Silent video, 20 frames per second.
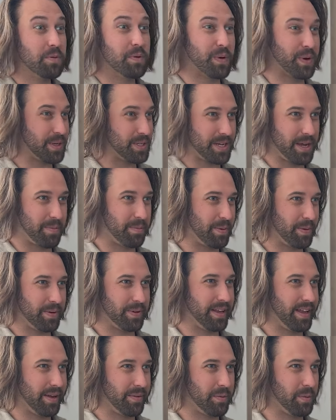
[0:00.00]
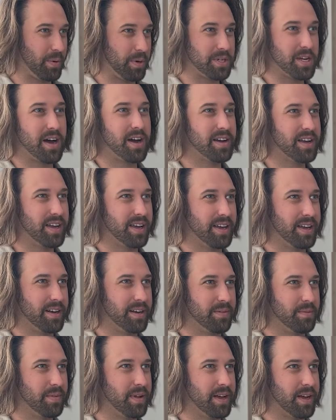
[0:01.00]
for example, like when we're talking
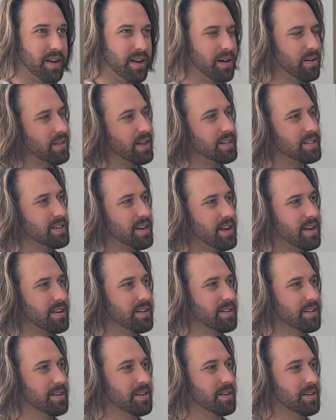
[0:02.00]
and I'm like, oh, that's not